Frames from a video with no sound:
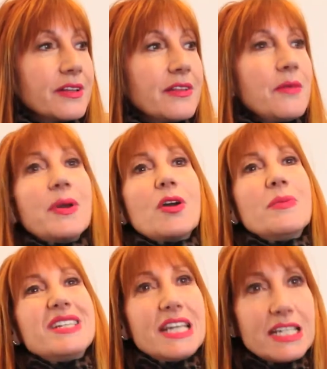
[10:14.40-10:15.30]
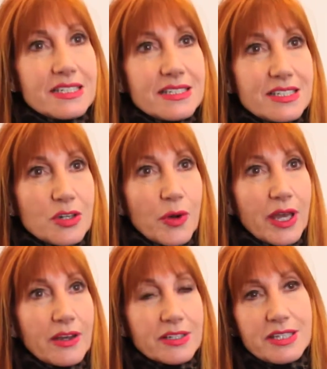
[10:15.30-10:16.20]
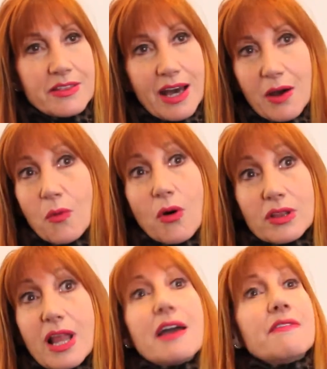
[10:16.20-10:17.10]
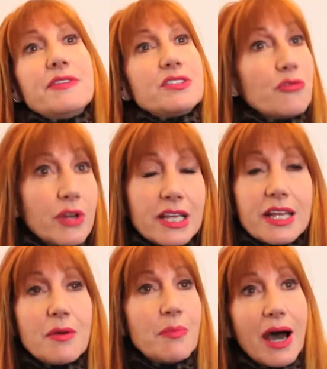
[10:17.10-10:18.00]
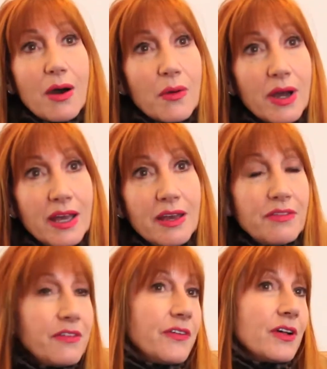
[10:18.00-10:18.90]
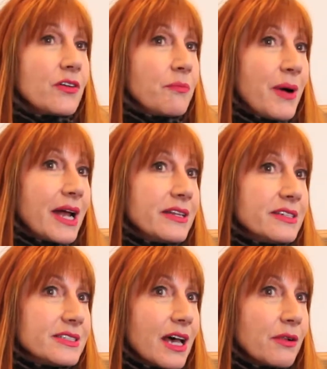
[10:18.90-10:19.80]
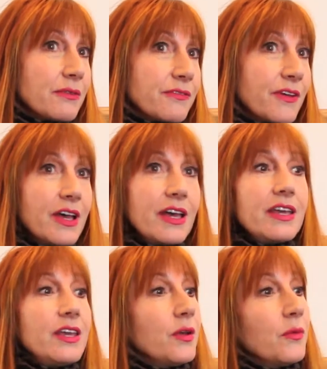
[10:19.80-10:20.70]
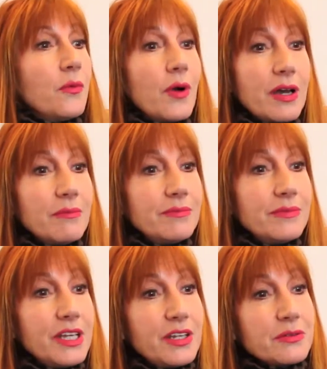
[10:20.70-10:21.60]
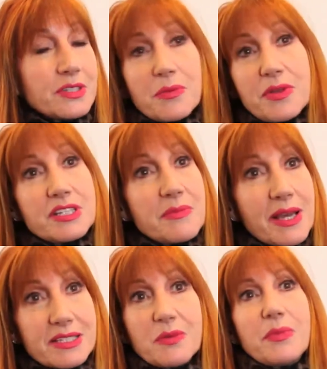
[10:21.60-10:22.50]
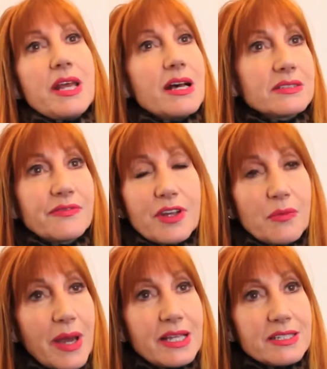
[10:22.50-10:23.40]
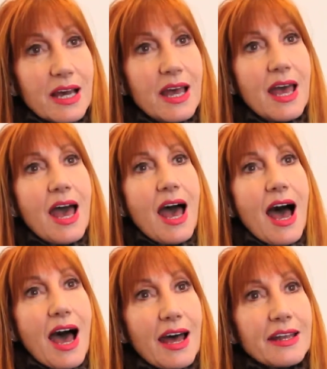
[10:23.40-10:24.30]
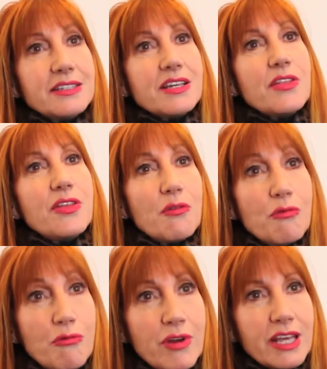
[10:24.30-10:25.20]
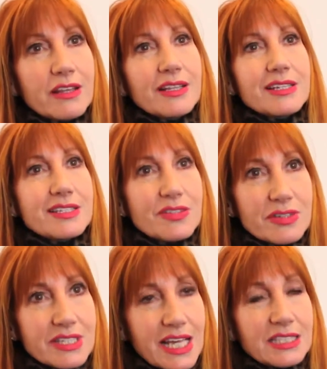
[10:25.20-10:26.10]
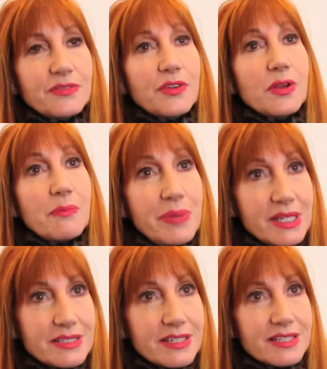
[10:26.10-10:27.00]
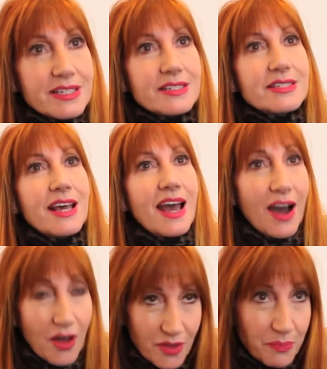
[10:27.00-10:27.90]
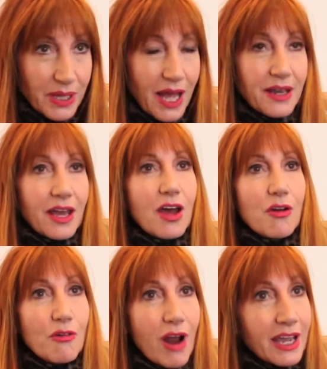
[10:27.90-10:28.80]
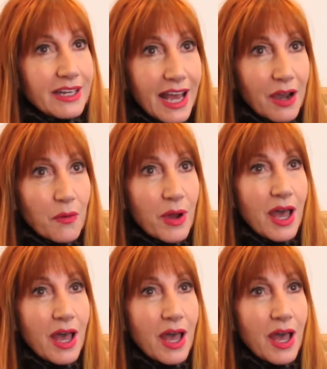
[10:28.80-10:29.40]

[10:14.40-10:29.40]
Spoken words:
They become addicted to it, because isn't that what life is really about? If you feel bad yourself, you do something to make somebody else feel better. And the real successful businesses on the planet right now